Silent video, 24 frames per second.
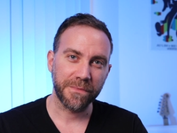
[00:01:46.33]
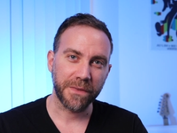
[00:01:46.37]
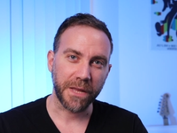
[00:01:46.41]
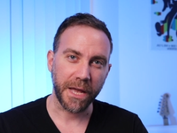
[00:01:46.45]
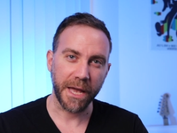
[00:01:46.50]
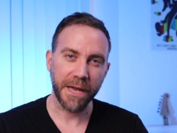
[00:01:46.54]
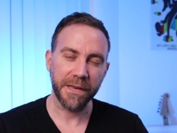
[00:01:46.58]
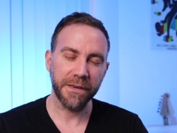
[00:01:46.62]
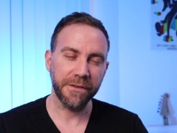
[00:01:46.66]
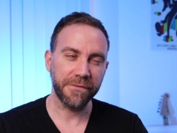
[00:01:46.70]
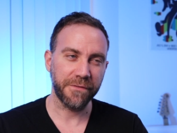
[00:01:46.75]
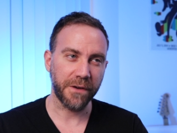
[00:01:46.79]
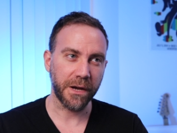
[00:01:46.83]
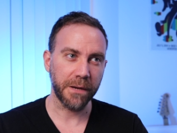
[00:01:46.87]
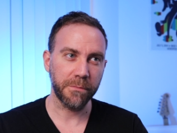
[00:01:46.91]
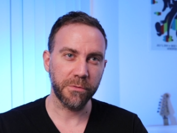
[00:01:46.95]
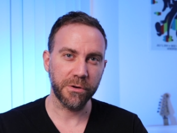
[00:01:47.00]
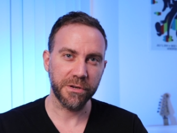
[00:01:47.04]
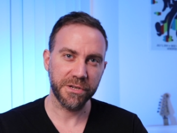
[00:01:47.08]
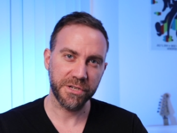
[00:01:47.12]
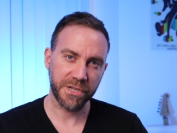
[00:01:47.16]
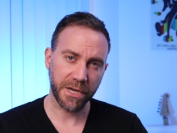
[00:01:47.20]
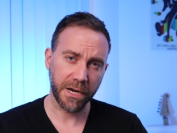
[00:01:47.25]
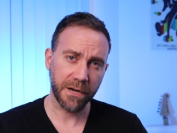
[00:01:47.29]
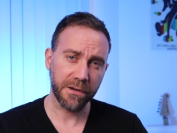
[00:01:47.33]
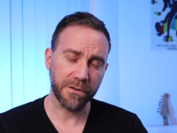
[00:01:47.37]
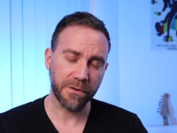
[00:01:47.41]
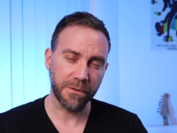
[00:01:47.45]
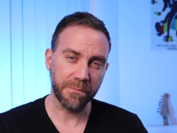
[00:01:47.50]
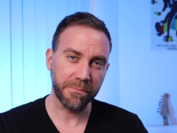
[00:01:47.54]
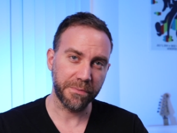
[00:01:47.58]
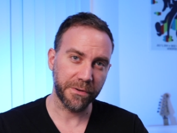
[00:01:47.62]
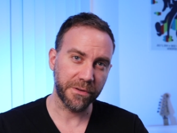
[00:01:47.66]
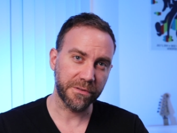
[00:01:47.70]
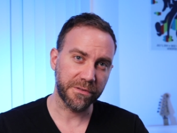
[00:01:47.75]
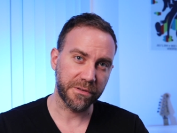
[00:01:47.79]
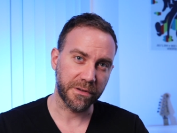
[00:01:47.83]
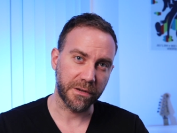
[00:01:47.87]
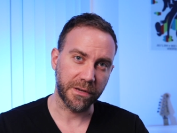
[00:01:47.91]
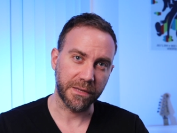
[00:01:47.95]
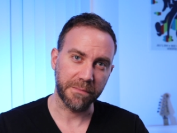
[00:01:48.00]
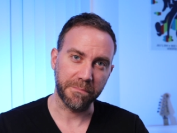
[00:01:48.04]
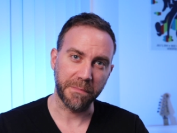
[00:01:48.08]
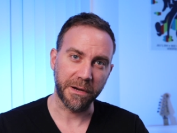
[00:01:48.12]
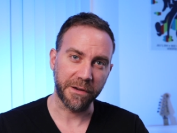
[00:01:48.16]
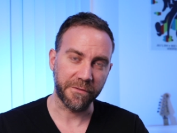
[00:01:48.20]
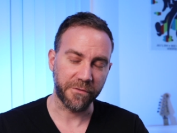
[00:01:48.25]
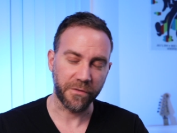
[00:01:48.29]
And if I'm on a shared computer
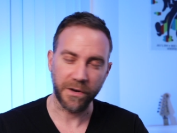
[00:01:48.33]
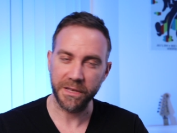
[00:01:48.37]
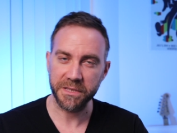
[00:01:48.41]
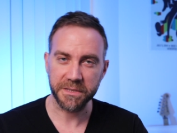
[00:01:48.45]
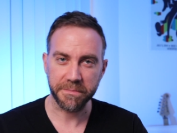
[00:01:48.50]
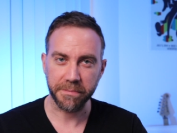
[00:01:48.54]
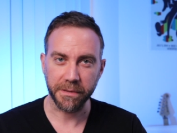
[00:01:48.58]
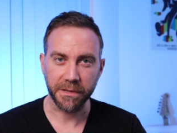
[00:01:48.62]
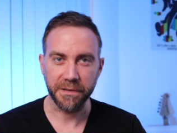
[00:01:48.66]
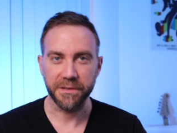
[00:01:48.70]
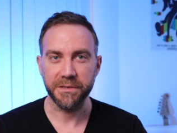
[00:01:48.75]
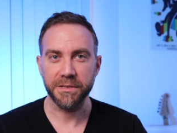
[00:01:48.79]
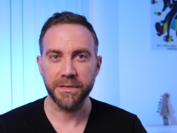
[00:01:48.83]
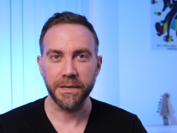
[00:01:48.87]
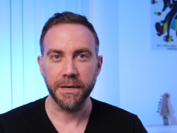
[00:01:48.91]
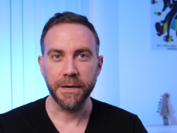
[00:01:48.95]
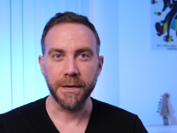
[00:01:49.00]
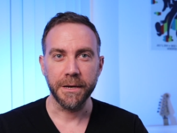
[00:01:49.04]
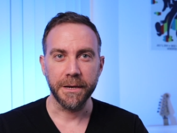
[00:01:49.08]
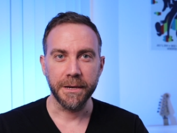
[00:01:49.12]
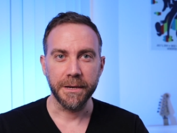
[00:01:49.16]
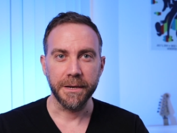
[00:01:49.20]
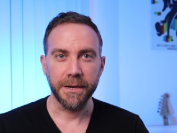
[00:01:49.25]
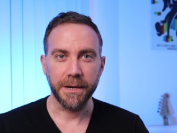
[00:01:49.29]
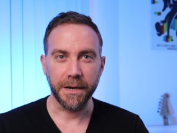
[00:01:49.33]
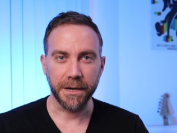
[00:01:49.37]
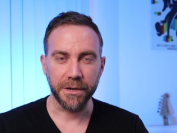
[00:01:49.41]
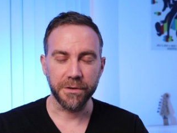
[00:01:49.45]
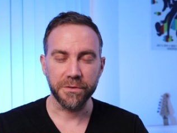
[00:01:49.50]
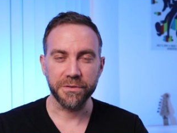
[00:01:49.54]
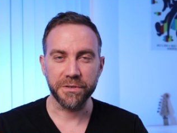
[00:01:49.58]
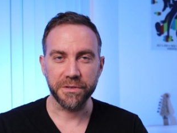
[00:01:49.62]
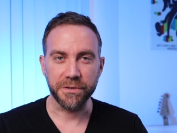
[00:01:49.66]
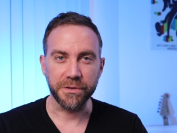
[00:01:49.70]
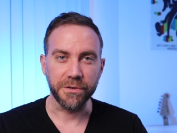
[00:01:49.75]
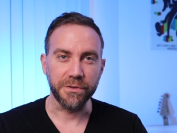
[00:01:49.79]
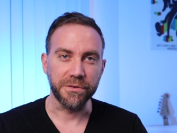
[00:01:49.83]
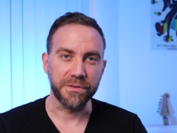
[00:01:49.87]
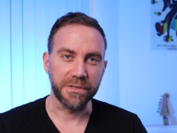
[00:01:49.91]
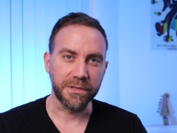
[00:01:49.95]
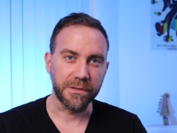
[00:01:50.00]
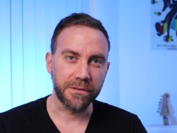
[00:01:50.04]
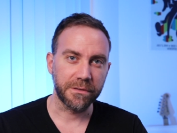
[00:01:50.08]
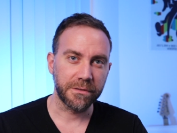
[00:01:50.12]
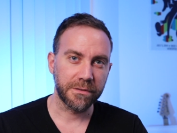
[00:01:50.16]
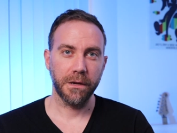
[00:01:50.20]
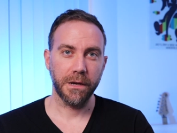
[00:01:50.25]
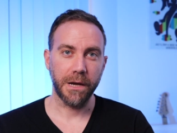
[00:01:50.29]
at my friend's place, I also use
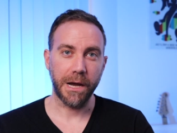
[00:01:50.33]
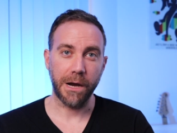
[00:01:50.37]
it.